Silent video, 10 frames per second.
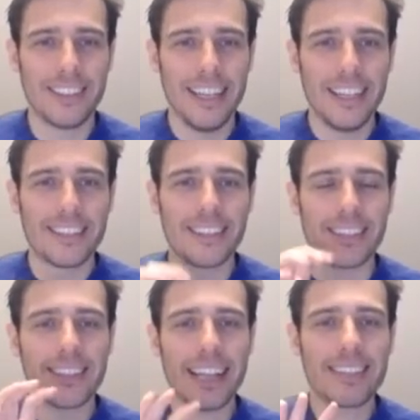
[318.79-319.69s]
So the
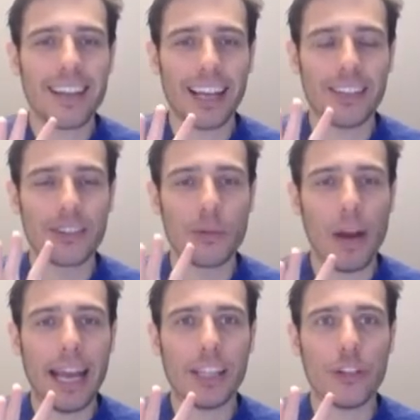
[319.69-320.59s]
sun sign is the
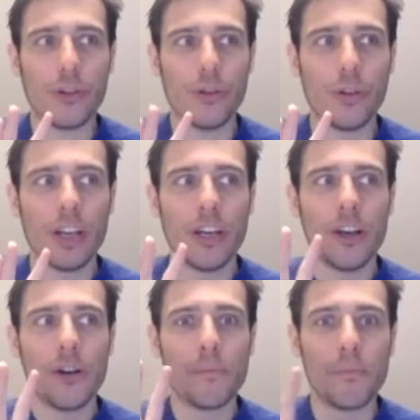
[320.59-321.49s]
way that you
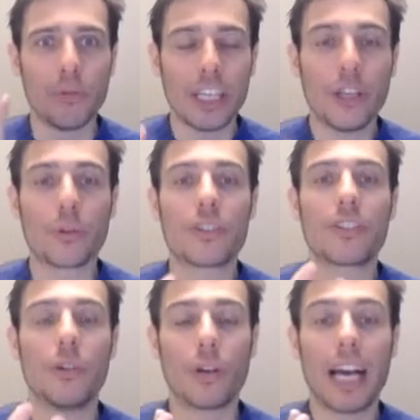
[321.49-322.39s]
bring your
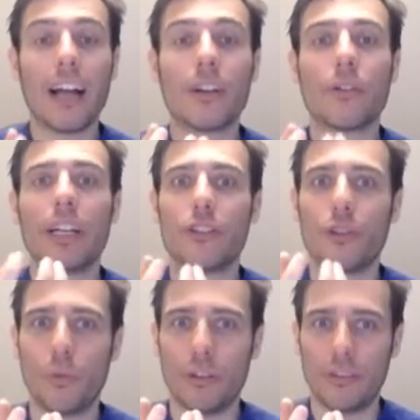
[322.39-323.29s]
color into the
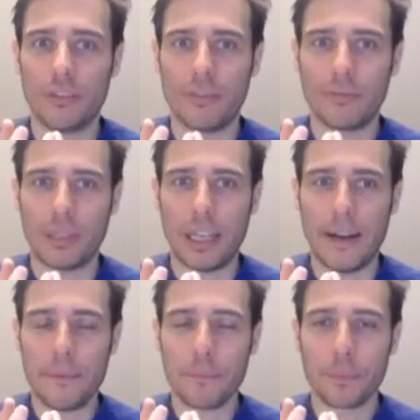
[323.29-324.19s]
world,
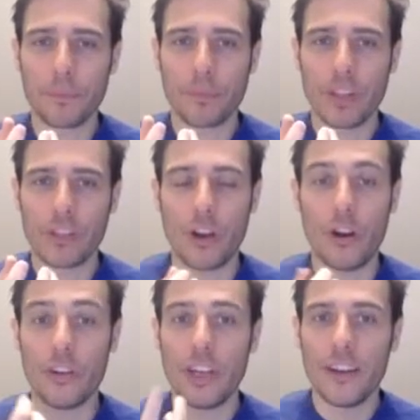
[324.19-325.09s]
okay? So
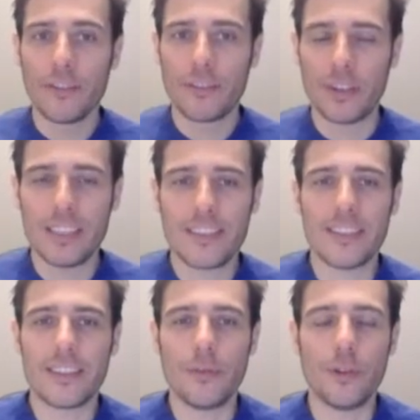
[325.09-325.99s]
for
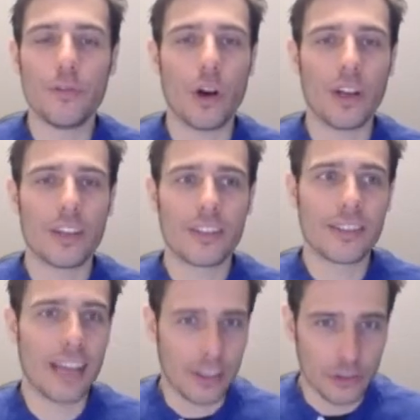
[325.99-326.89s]
instance, if you've got
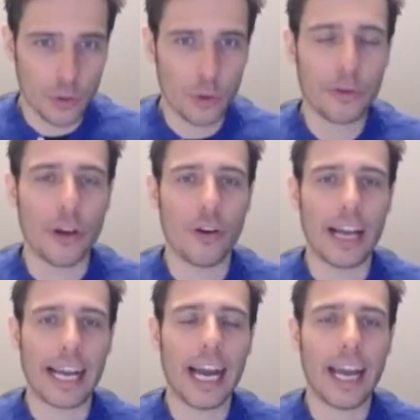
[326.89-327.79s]
sun in Scorpio,
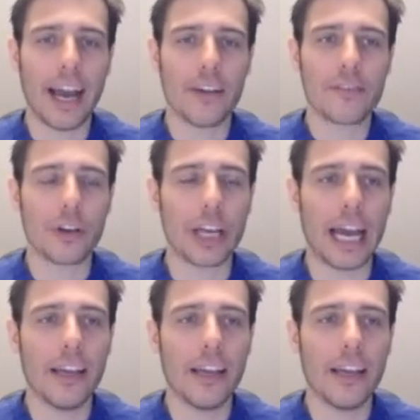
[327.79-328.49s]
like I have, okay,